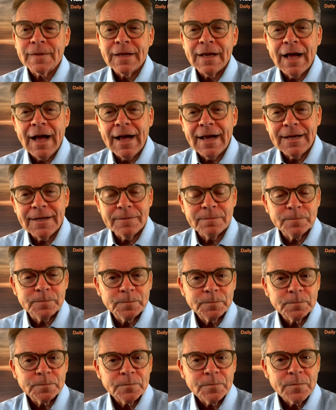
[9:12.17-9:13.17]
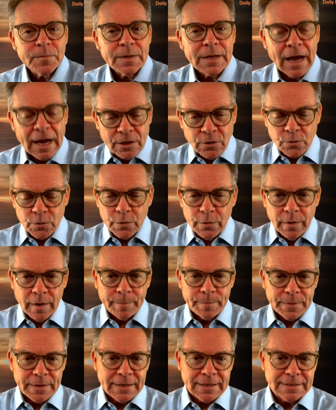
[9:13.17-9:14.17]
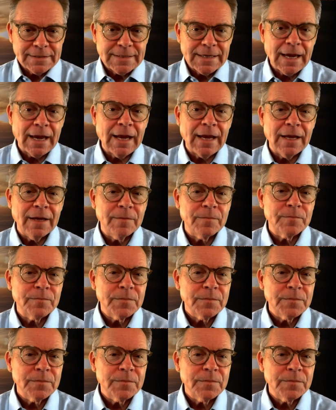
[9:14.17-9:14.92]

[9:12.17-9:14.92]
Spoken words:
I grew up in a day